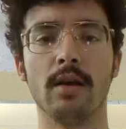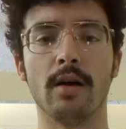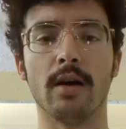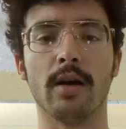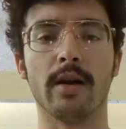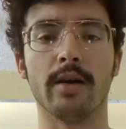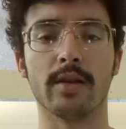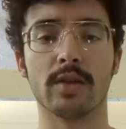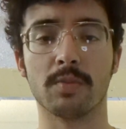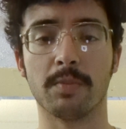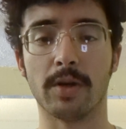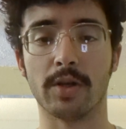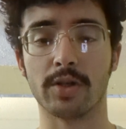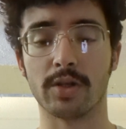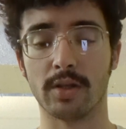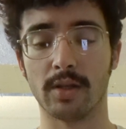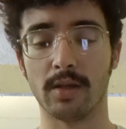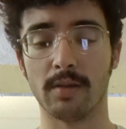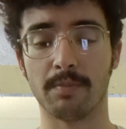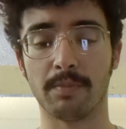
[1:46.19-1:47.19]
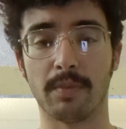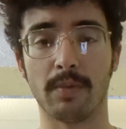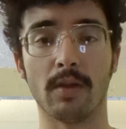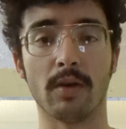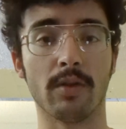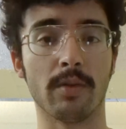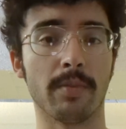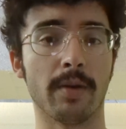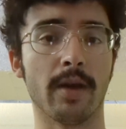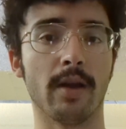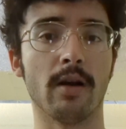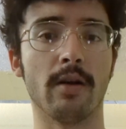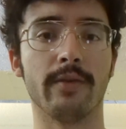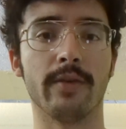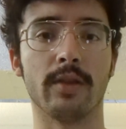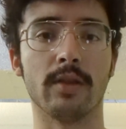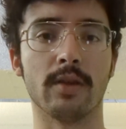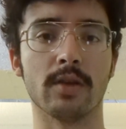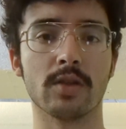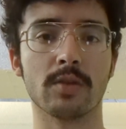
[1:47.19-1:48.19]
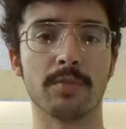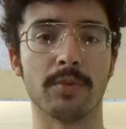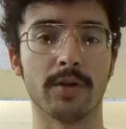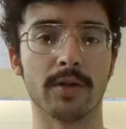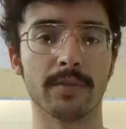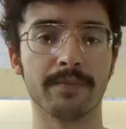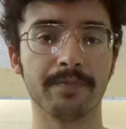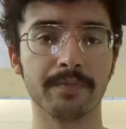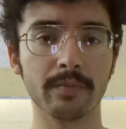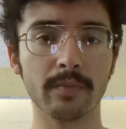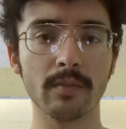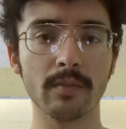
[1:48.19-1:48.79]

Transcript: especially all the payoff in this book.